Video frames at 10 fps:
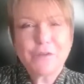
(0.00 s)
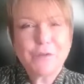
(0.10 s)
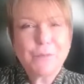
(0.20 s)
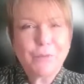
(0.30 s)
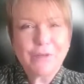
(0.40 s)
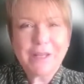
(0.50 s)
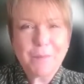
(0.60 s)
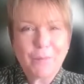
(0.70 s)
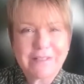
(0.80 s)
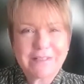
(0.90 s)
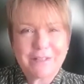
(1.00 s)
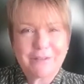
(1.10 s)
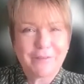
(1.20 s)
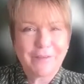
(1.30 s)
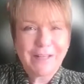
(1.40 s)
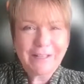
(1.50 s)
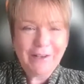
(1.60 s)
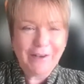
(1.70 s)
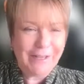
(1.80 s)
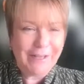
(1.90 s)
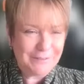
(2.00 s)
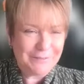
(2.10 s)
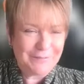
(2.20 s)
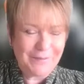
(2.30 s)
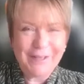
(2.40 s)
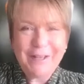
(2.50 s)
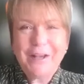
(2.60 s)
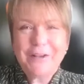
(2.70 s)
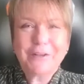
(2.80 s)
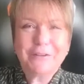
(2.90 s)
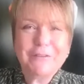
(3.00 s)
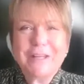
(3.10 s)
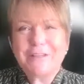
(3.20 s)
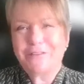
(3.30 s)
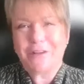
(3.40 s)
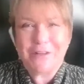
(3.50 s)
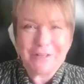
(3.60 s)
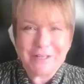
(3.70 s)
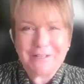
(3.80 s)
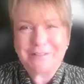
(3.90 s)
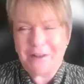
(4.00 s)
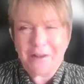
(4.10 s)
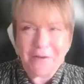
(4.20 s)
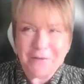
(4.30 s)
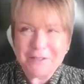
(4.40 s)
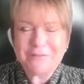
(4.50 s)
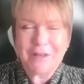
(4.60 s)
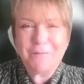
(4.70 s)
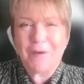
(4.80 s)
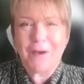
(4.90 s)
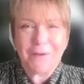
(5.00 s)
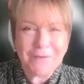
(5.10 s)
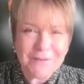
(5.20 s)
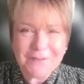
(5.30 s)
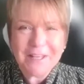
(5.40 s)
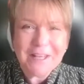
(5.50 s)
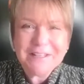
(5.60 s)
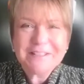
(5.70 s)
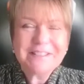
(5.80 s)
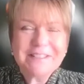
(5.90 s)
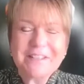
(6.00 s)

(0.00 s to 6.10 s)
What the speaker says: two pretty impressive kind of career journeys, you know, and you've done both. So